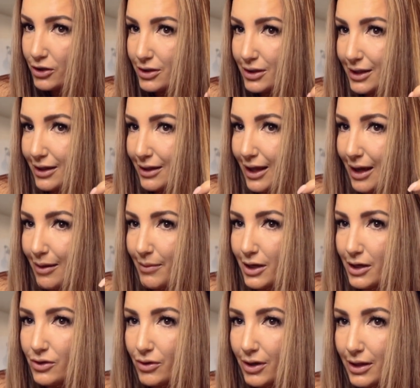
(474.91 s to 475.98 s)
usually that
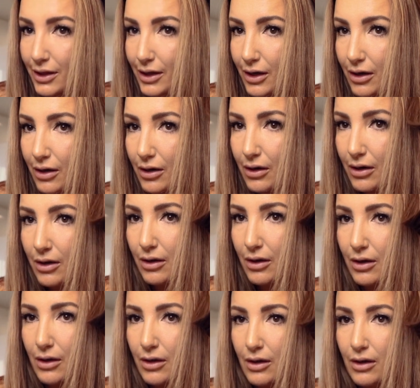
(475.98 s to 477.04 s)
much right there.
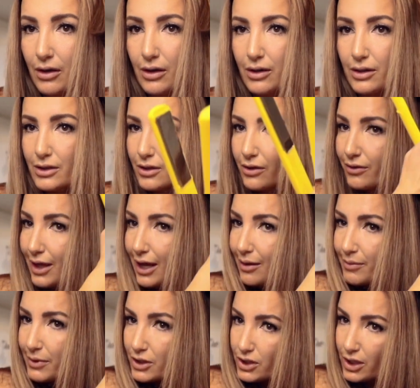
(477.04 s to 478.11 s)
So
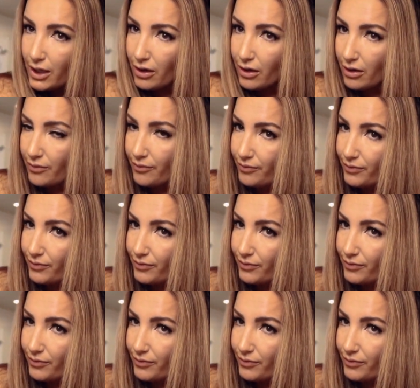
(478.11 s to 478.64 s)
that much hair.